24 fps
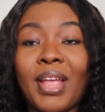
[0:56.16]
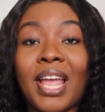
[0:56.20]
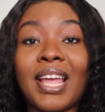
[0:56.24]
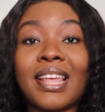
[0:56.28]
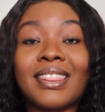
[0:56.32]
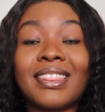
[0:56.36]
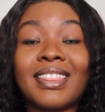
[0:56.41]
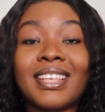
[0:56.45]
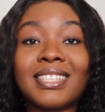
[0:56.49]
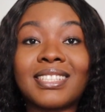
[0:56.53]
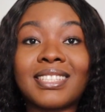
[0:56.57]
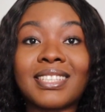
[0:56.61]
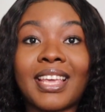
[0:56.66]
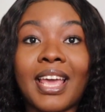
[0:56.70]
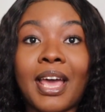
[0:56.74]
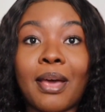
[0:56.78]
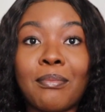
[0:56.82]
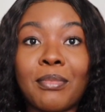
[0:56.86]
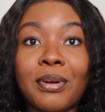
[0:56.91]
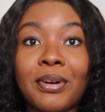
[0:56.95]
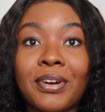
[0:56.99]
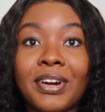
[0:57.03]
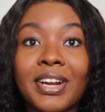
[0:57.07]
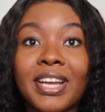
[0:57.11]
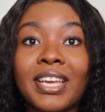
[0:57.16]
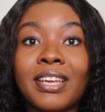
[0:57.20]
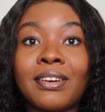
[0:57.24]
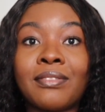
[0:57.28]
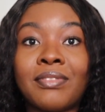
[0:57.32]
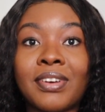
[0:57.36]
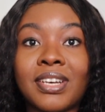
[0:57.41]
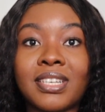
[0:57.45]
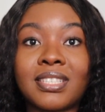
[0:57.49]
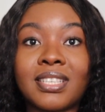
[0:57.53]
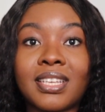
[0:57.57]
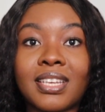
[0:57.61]
this camera,
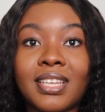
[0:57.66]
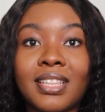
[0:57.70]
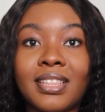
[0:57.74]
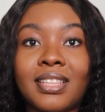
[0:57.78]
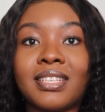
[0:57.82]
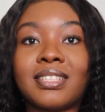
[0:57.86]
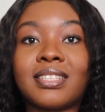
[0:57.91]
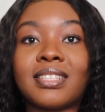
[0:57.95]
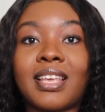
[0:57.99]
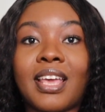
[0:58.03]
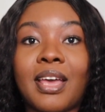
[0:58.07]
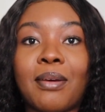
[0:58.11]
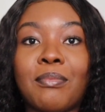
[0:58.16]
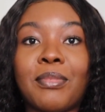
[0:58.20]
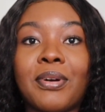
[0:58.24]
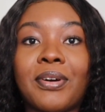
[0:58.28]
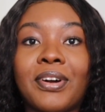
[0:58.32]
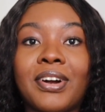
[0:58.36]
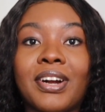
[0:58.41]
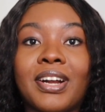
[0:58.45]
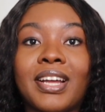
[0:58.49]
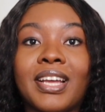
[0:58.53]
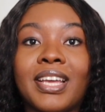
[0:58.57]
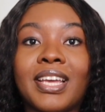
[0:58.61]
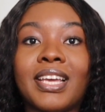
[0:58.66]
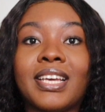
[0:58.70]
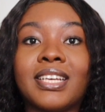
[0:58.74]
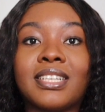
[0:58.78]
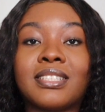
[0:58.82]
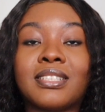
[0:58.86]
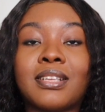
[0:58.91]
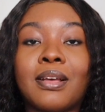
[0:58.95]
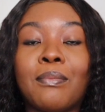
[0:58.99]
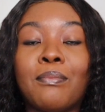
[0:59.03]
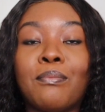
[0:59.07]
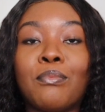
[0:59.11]
investing in this camera,
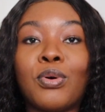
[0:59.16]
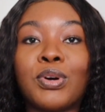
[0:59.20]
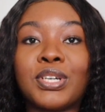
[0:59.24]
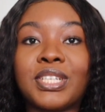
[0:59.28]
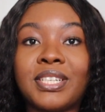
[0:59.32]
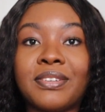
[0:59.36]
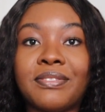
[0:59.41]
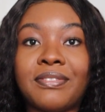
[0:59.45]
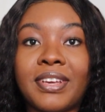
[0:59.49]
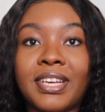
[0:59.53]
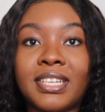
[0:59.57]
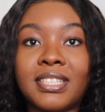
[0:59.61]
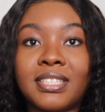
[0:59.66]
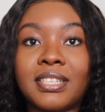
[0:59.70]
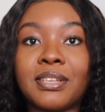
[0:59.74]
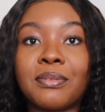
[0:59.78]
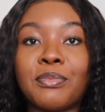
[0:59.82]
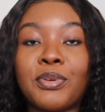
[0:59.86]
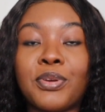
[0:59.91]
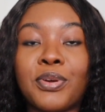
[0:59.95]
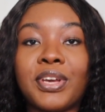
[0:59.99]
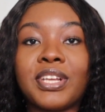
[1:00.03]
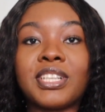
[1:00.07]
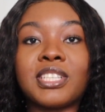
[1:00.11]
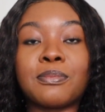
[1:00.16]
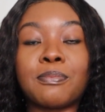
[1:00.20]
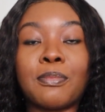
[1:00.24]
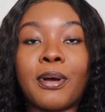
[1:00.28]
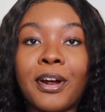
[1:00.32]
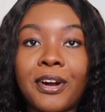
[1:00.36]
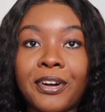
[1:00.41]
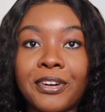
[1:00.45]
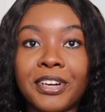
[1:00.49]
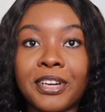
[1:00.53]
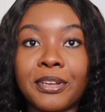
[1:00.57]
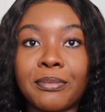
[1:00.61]
is motivating me or
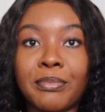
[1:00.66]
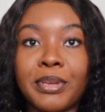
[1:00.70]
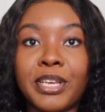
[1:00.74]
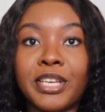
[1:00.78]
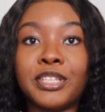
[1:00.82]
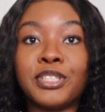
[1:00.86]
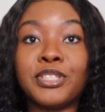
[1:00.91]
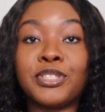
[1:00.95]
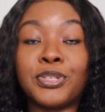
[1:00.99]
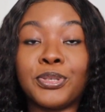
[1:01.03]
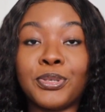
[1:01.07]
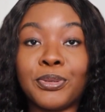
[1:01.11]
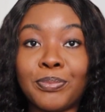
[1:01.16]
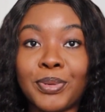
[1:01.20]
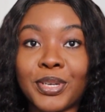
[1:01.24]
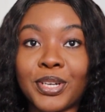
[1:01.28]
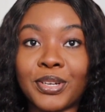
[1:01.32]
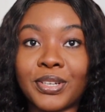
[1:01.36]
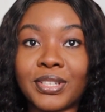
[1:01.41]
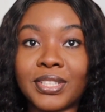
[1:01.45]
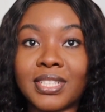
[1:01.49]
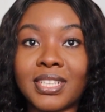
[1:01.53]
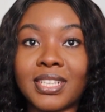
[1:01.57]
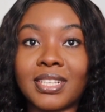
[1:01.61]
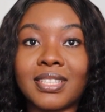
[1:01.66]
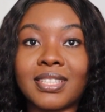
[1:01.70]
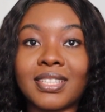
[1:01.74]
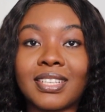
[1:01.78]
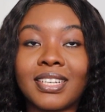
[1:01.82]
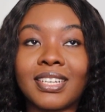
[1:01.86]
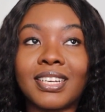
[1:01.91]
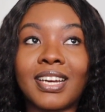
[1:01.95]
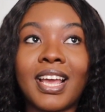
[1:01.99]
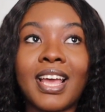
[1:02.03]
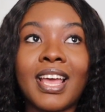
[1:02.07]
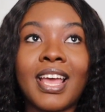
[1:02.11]
inspiring me to be
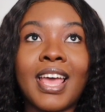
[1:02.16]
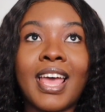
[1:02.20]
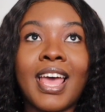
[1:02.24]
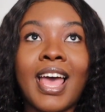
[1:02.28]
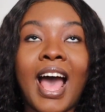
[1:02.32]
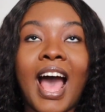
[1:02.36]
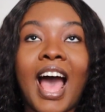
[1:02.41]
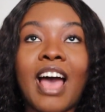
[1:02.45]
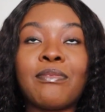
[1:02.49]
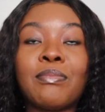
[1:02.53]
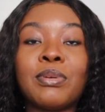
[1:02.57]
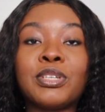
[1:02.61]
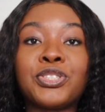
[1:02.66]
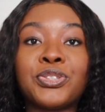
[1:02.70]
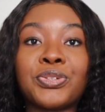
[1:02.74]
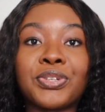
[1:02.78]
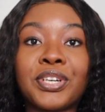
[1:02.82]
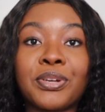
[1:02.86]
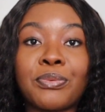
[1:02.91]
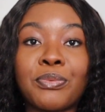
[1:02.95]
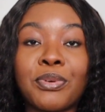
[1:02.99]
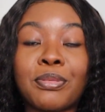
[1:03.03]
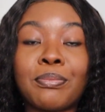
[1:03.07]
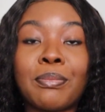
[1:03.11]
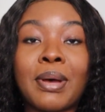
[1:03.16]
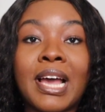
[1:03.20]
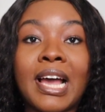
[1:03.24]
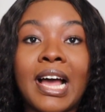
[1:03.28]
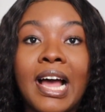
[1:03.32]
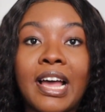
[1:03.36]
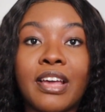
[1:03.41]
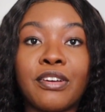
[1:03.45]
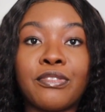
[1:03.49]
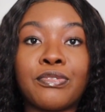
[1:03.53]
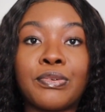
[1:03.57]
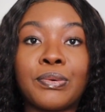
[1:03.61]
consistent. I've been shooting with my
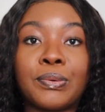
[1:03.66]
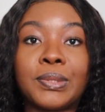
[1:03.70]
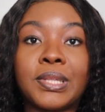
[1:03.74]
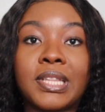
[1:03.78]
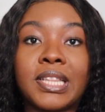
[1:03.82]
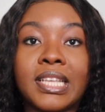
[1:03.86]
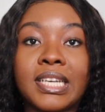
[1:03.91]
iPhone